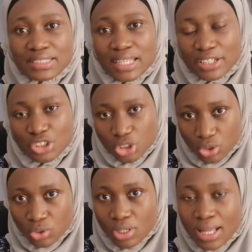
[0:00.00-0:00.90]
the
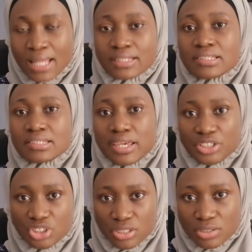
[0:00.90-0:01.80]
texture and the
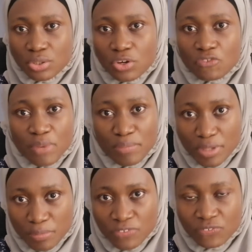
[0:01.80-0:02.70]
stages of my
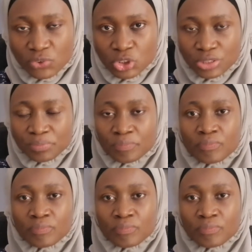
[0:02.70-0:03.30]
baby food?